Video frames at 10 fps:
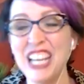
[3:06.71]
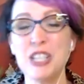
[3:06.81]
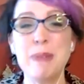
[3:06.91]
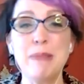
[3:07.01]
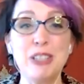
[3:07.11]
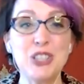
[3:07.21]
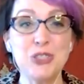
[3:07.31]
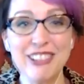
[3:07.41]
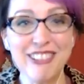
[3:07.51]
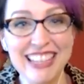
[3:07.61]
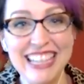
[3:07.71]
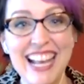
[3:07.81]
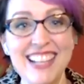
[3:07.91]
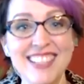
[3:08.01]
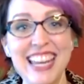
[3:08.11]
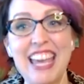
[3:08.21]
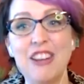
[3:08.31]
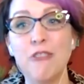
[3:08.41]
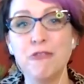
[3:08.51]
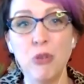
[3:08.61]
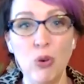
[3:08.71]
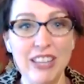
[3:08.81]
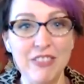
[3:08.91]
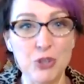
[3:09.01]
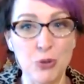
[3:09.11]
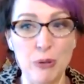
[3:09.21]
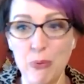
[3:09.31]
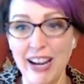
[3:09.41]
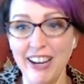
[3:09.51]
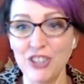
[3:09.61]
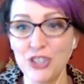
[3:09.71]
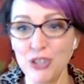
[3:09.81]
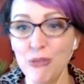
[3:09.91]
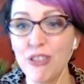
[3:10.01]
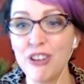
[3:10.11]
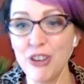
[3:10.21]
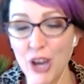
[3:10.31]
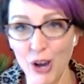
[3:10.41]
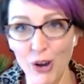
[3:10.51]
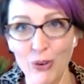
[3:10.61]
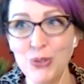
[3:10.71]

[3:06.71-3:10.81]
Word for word: to be able to trigger the yes and avoid the tripwire to the no.